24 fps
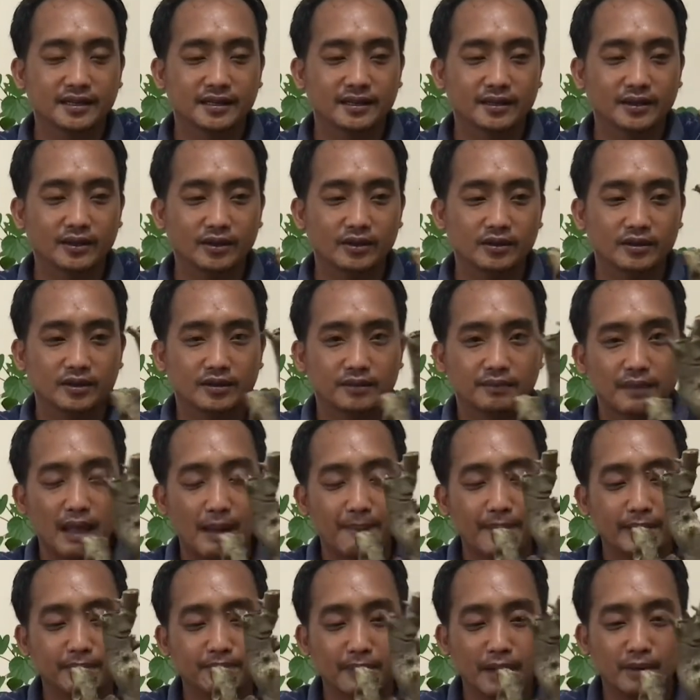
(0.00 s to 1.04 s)
No?
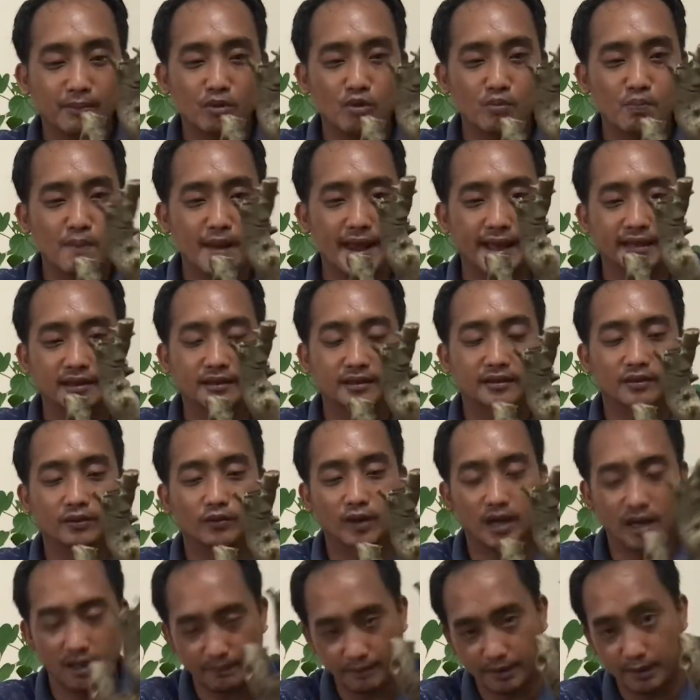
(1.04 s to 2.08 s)
Dapat may movement.
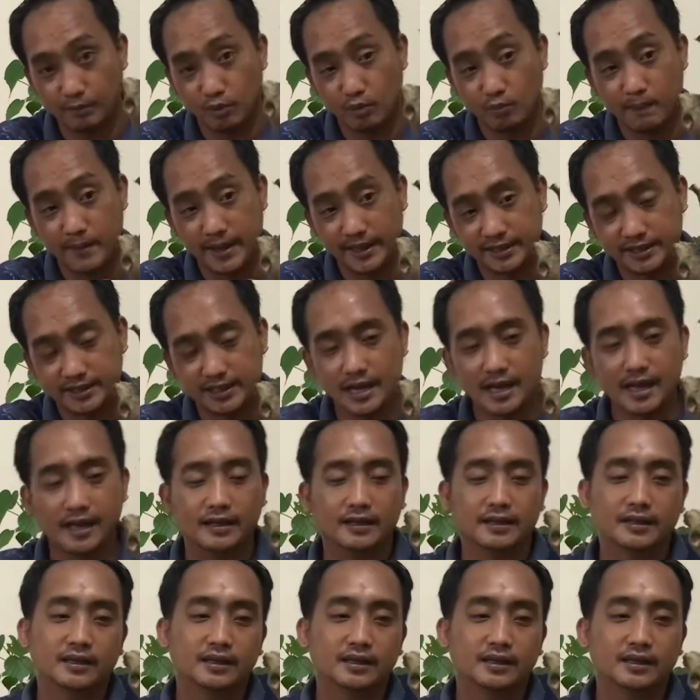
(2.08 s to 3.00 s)
Well, may movement siya.